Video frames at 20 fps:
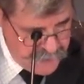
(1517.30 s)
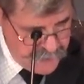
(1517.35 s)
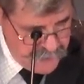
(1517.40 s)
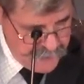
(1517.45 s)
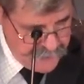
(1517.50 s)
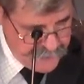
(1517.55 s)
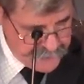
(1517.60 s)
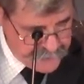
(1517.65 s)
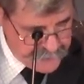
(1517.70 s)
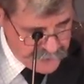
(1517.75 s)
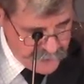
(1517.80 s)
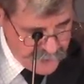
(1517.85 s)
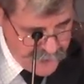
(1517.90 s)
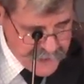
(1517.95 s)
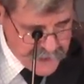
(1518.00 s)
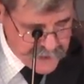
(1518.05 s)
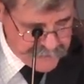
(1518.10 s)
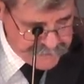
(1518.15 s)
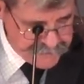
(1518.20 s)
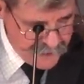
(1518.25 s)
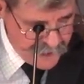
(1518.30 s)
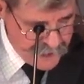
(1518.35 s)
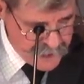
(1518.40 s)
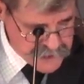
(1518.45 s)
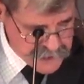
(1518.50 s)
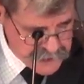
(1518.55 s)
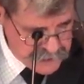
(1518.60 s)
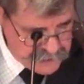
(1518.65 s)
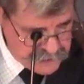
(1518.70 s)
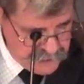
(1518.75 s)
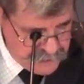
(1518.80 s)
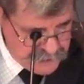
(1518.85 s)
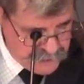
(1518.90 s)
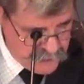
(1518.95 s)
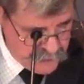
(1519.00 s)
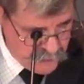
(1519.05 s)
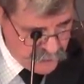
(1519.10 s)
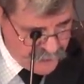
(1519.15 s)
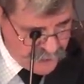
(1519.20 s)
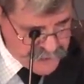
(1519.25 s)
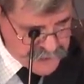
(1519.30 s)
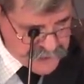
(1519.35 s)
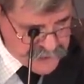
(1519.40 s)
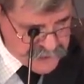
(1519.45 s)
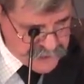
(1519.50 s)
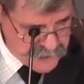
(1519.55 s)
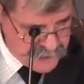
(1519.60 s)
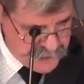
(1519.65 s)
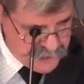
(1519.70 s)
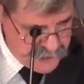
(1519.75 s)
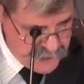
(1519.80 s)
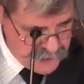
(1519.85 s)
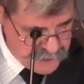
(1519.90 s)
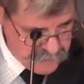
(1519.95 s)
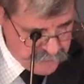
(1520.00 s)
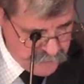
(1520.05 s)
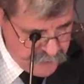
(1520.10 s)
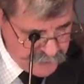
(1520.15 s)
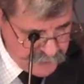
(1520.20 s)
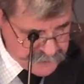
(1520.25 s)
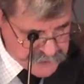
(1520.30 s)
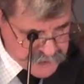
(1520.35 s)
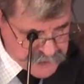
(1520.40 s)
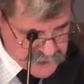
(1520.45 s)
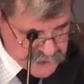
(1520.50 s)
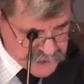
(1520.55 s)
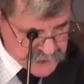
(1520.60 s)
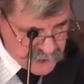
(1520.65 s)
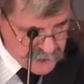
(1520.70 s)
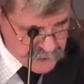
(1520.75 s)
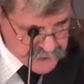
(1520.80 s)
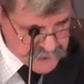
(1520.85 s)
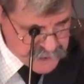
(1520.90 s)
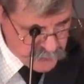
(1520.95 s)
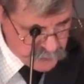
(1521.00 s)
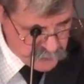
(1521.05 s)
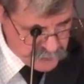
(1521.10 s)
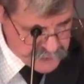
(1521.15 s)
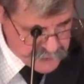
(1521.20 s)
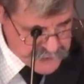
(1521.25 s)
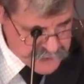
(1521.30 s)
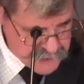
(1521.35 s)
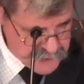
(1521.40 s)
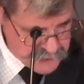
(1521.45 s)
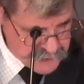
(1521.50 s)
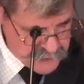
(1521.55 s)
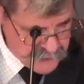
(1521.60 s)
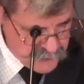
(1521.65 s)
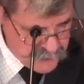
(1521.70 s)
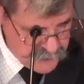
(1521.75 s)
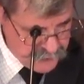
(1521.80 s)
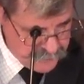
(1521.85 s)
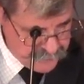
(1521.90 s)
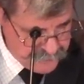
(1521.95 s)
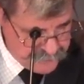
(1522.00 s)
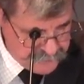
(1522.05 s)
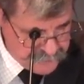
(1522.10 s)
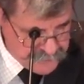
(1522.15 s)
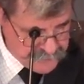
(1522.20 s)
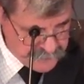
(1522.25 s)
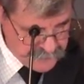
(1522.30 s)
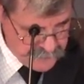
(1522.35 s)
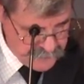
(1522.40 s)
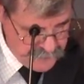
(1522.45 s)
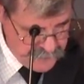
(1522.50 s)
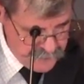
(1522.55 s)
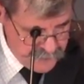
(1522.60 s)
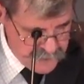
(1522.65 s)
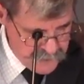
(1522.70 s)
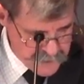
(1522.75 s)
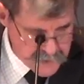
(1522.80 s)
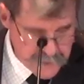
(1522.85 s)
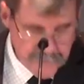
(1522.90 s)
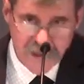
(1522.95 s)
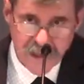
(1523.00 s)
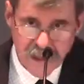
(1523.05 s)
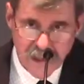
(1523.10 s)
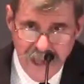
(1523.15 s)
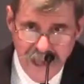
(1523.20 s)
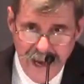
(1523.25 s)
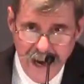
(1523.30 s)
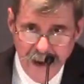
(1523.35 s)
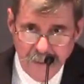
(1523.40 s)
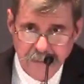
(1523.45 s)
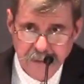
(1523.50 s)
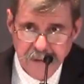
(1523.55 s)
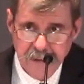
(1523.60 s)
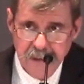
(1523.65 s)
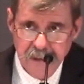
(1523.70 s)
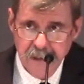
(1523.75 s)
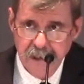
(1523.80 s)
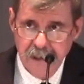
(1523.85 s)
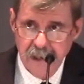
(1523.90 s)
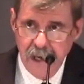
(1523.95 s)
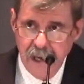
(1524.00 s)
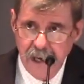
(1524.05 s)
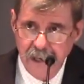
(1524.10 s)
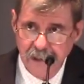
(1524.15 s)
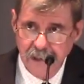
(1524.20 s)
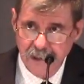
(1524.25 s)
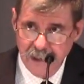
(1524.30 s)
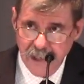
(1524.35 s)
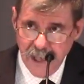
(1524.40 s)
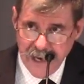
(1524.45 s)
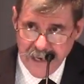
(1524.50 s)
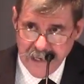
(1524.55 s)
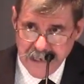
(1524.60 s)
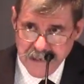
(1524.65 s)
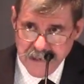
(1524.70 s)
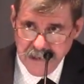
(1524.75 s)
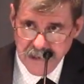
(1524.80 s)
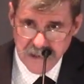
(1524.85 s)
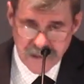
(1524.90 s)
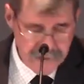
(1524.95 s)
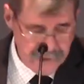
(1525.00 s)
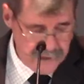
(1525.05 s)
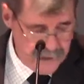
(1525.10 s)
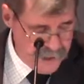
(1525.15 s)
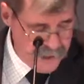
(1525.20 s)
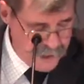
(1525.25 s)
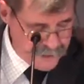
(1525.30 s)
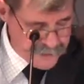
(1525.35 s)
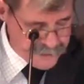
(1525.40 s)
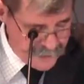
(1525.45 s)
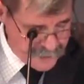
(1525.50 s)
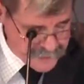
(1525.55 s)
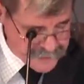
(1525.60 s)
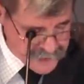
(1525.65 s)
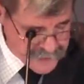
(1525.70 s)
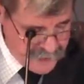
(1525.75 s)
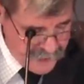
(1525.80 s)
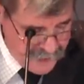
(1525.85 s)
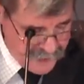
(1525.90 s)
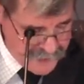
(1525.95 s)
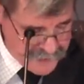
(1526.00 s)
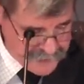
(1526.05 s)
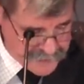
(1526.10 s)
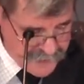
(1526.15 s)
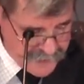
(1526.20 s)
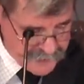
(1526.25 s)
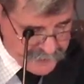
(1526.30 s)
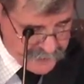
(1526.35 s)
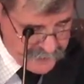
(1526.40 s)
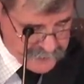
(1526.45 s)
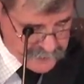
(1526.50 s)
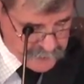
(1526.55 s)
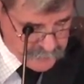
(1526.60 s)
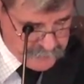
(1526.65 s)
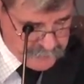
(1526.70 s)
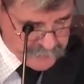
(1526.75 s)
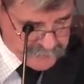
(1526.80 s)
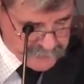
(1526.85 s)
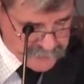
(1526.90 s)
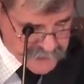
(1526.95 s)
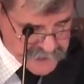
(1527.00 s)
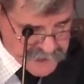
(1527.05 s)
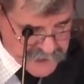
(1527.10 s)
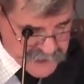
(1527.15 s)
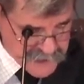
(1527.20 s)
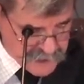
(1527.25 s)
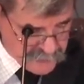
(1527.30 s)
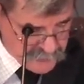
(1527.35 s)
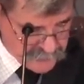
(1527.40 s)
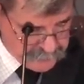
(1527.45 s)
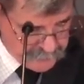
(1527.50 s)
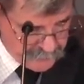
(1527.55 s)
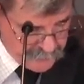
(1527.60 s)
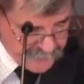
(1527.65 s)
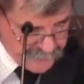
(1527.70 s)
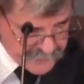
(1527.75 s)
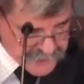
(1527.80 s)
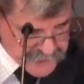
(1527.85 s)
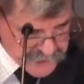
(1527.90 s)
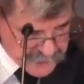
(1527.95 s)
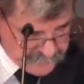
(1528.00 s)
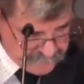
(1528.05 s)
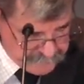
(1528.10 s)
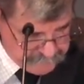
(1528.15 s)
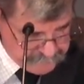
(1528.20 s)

And in like fashion, Christ admonishes those who are listening to him to be a lamp and a light and not to hide that light or put it in a secret place.